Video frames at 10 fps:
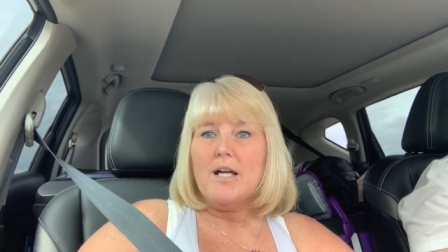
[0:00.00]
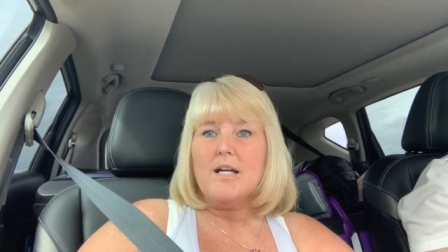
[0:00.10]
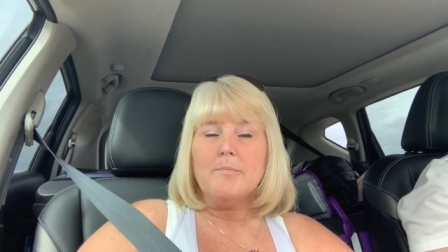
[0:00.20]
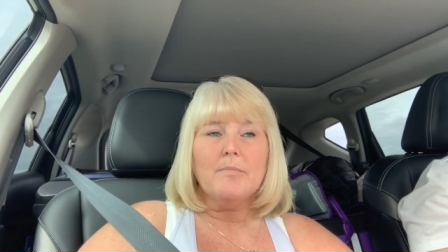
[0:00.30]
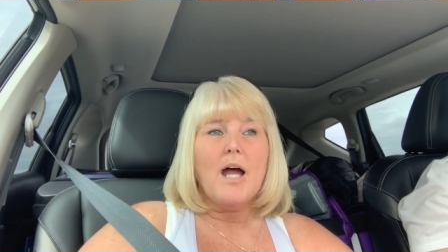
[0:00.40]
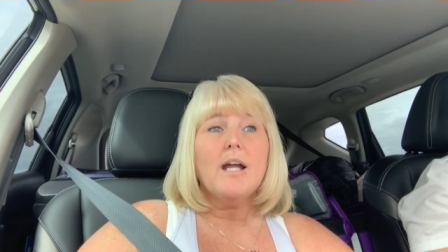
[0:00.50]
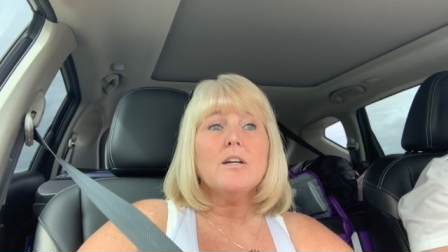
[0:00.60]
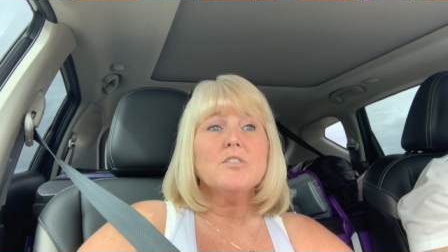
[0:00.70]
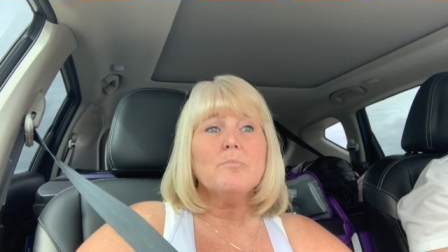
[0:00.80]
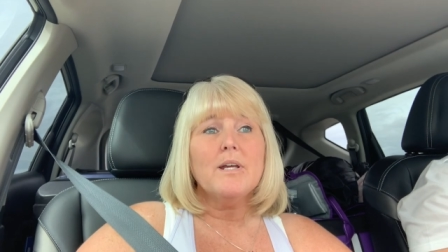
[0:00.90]
Um, I
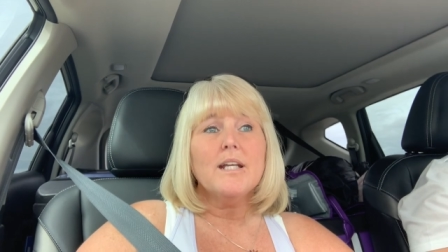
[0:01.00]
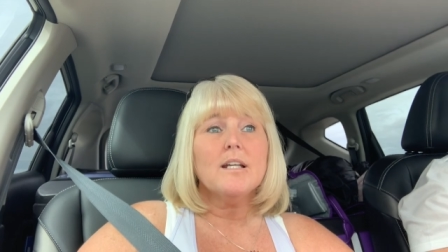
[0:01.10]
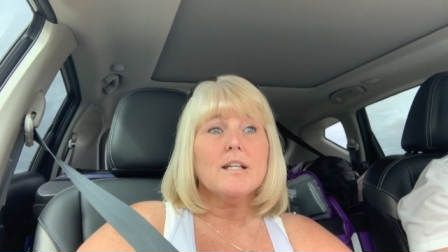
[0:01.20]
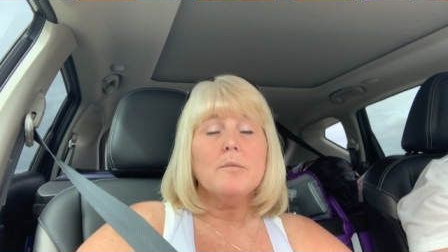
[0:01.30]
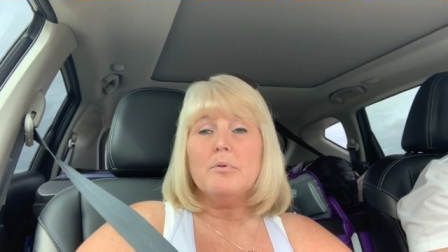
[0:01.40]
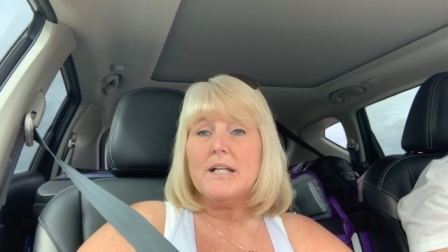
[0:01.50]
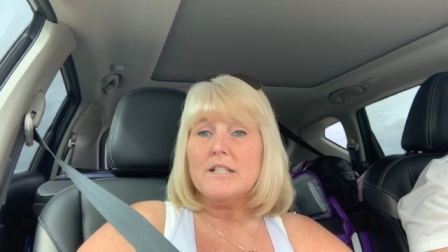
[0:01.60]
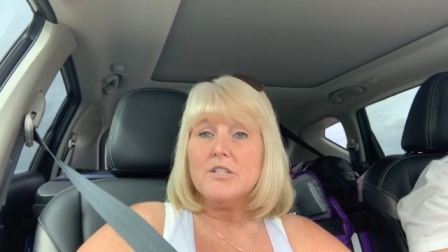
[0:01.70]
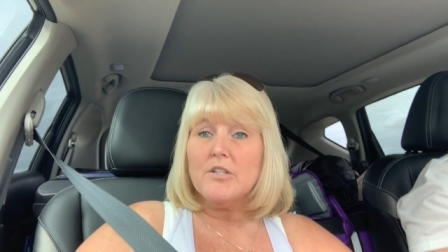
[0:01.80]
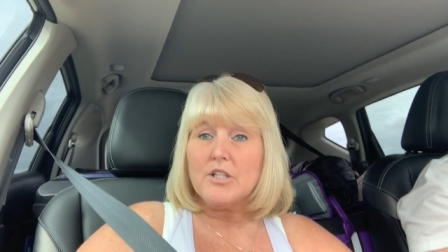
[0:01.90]
also made
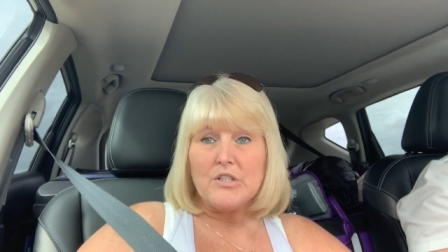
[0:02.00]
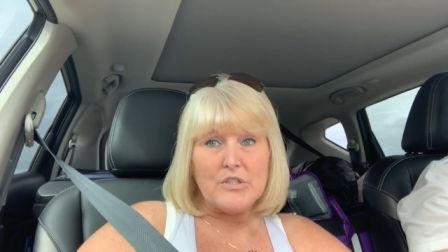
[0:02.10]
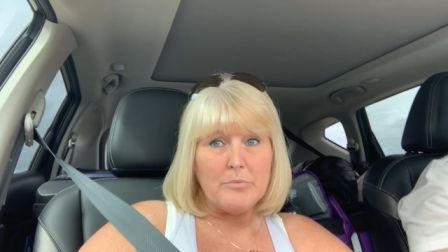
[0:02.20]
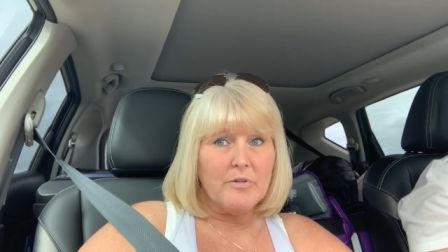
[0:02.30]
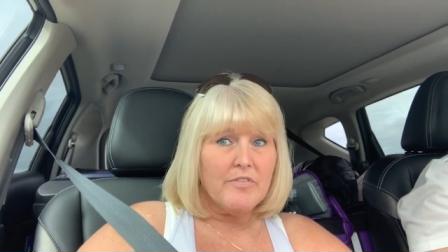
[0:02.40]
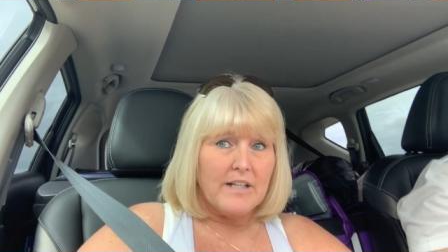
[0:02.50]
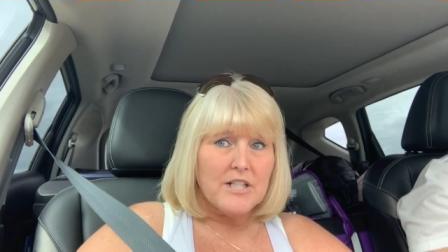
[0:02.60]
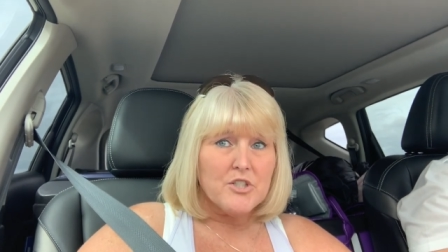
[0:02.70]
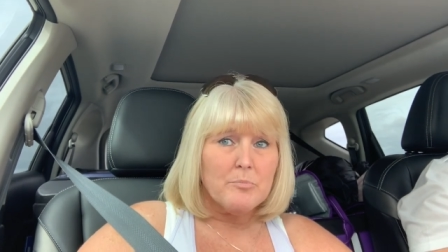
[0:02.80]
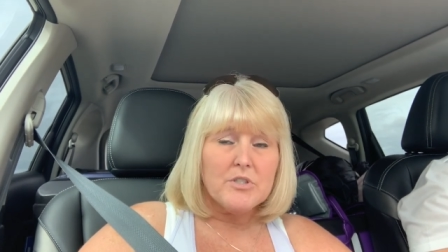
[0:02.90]
complaints to the Consumer
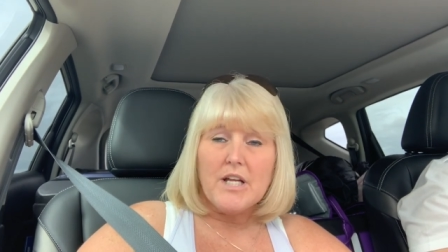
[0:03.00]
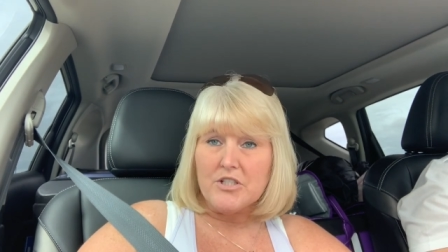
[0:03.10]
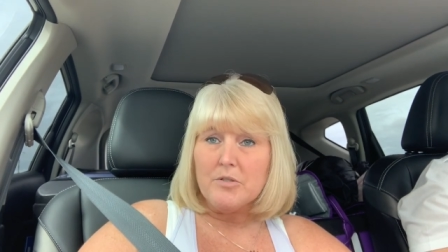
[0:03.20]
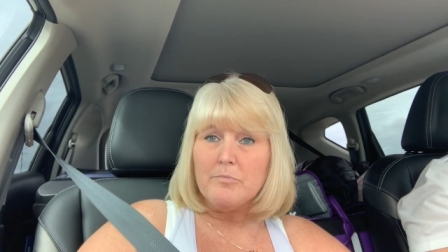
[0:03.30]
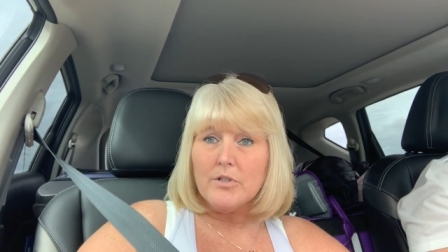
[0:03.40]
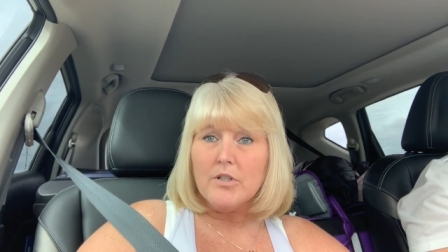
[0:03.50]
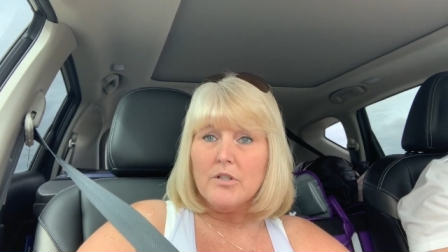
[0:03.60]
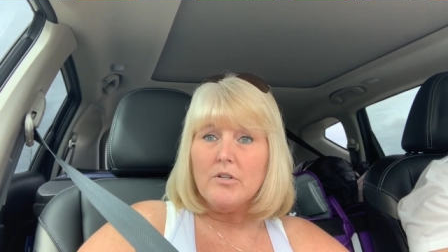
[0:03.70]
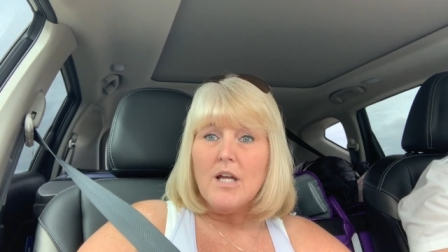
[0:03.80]
Financial Protection Bureau,